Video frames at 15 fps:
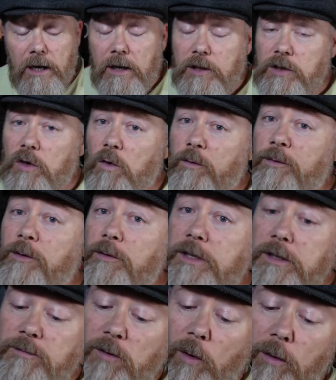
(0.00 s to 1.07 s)
So
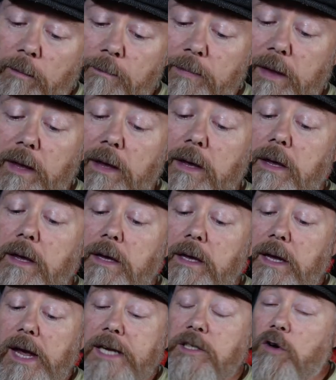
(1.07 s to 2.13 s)
first of all,
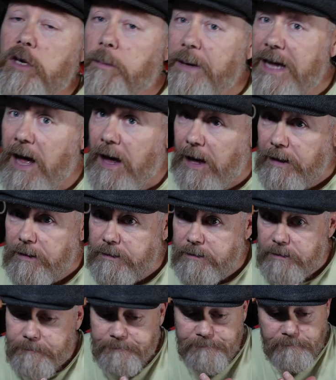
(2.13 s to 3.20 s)
it's got to be
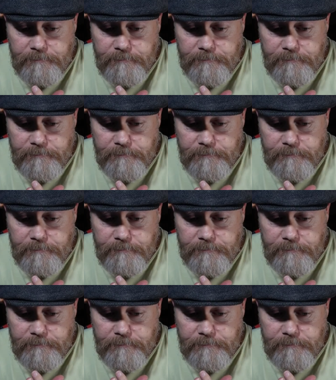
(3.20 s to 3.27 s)
hacked.